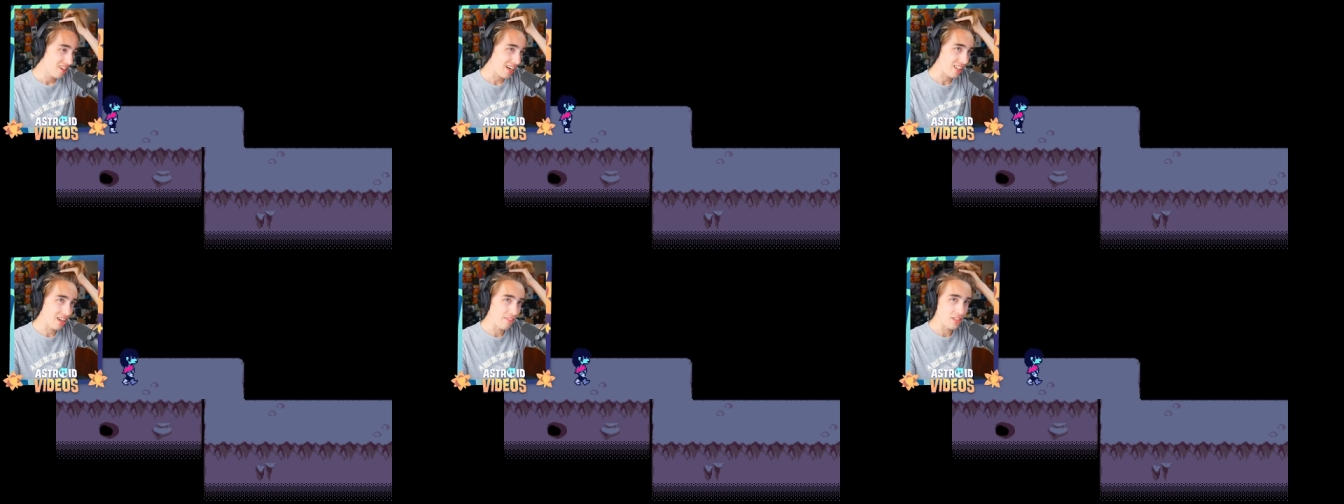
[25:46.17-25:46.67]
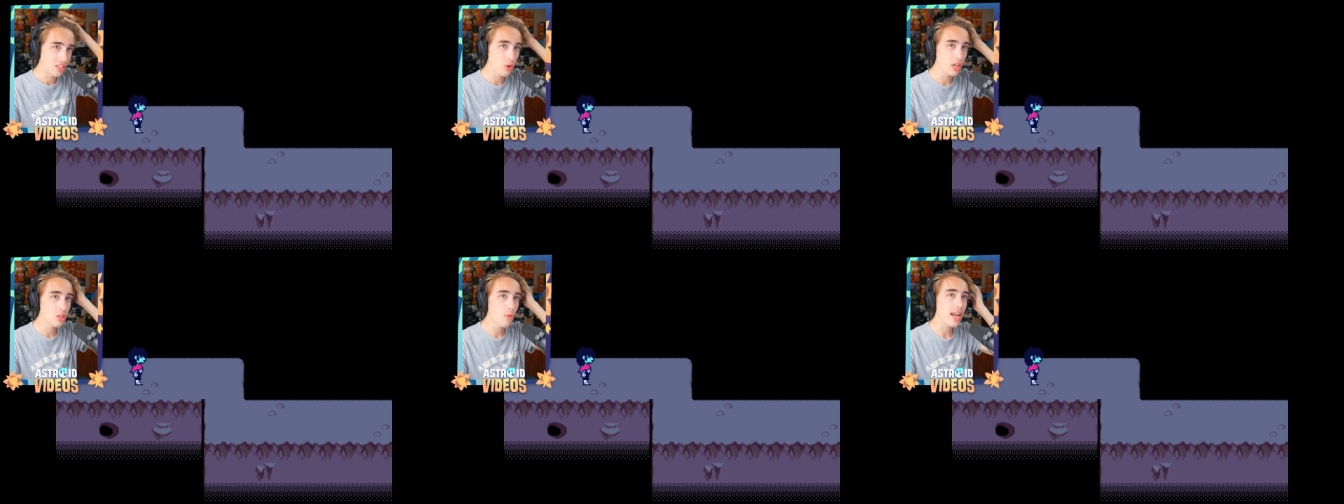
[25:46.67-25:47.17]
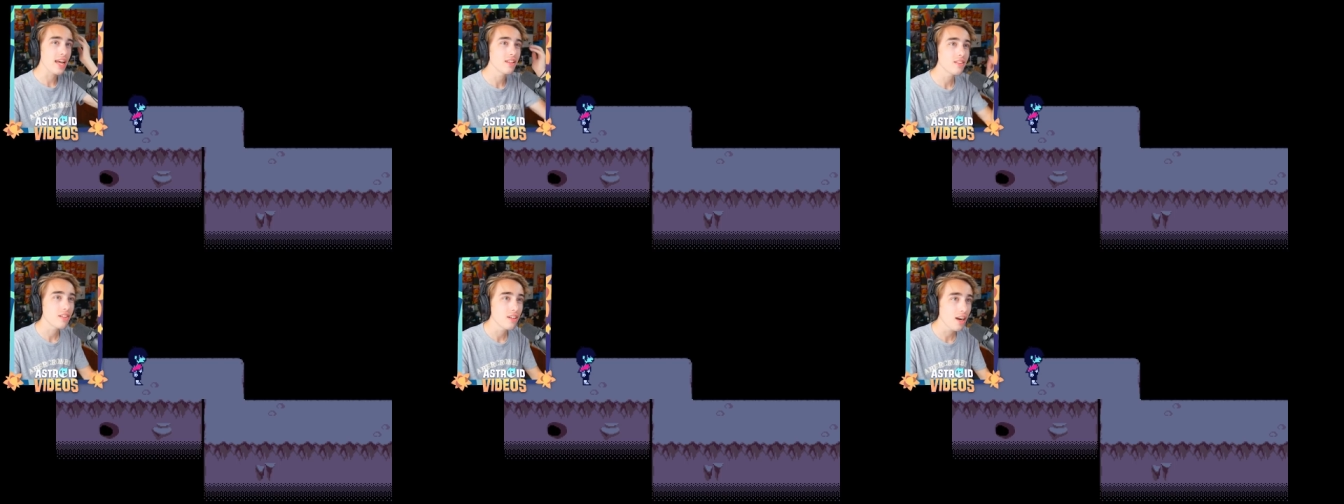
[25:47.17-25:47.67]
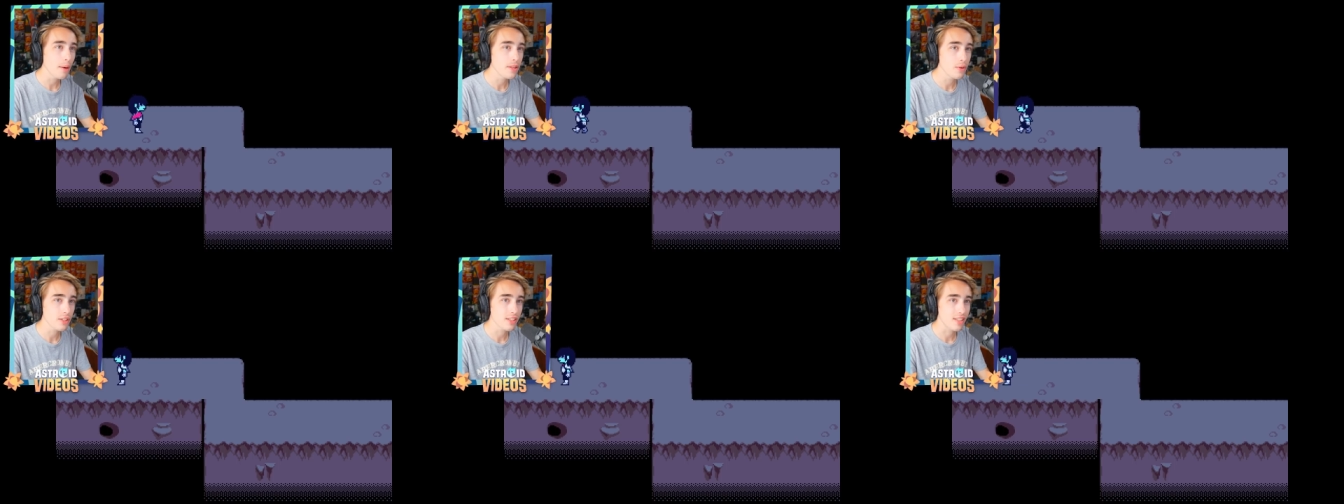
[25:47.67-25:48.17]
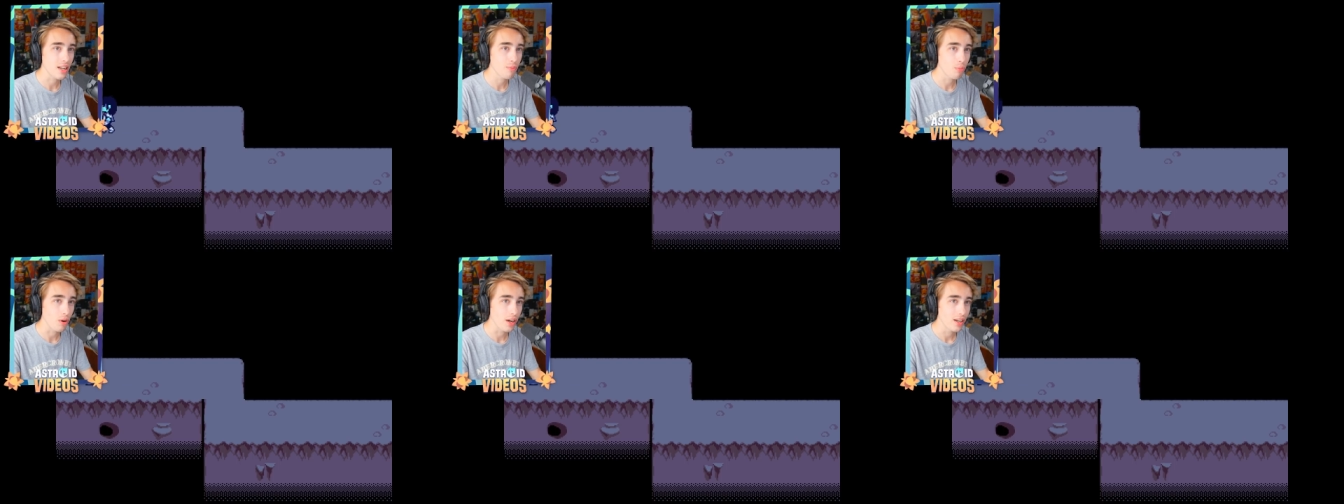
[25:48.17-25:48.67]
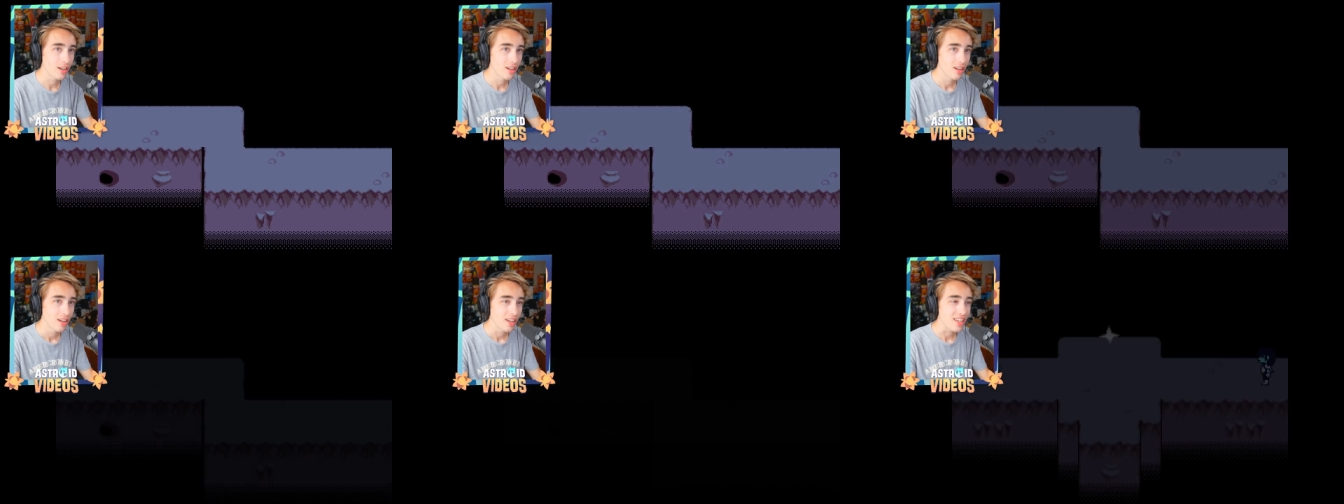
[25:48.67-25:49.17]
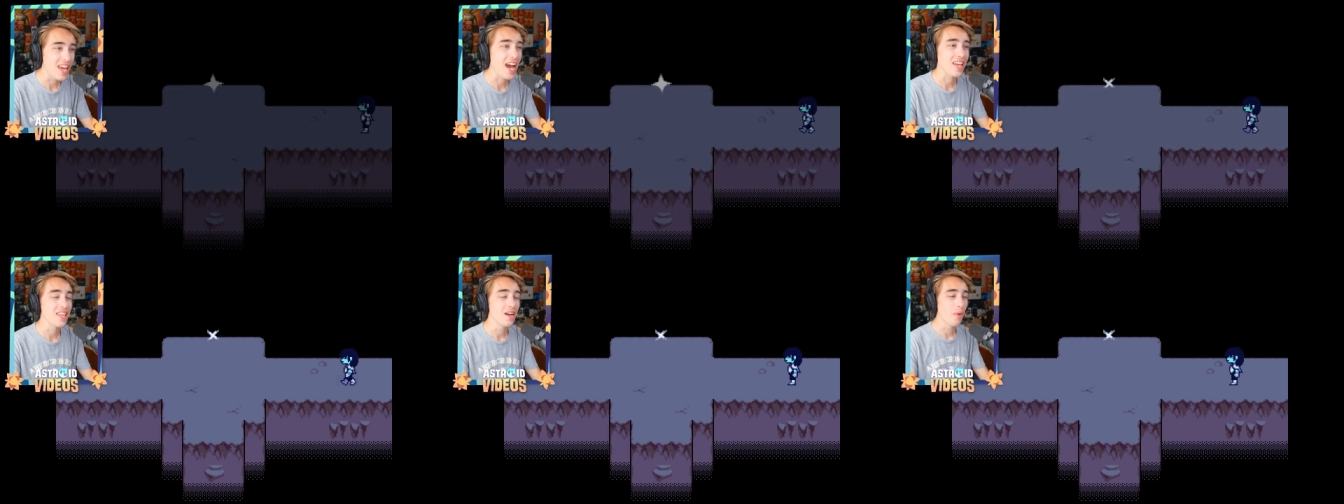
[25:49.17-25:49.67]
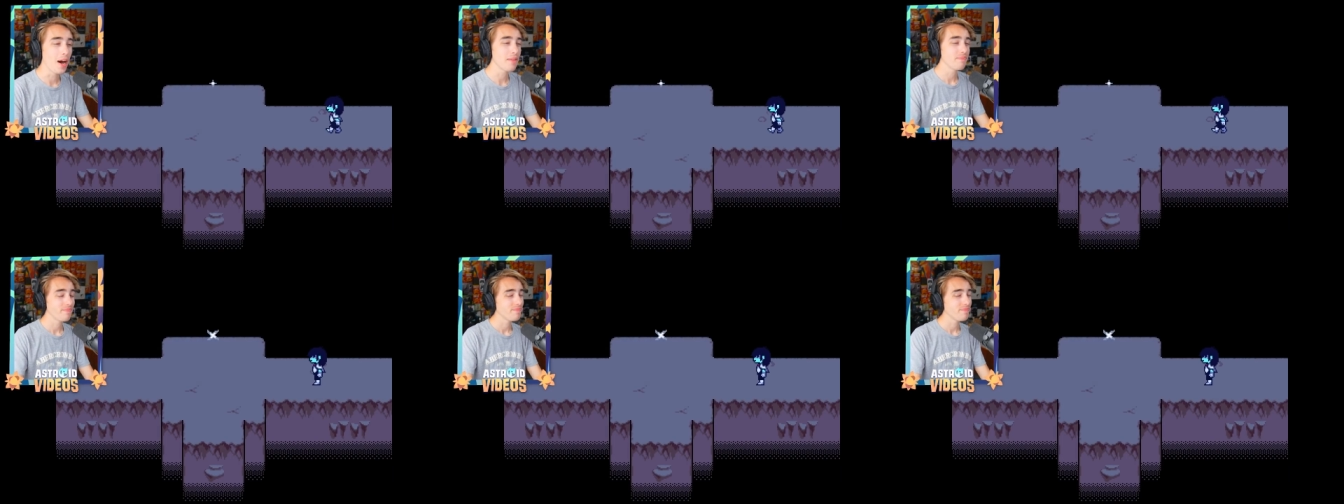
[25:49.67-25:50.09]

I love this. Do we do we end this here? I mean, there was a save point. Yeah, you know what?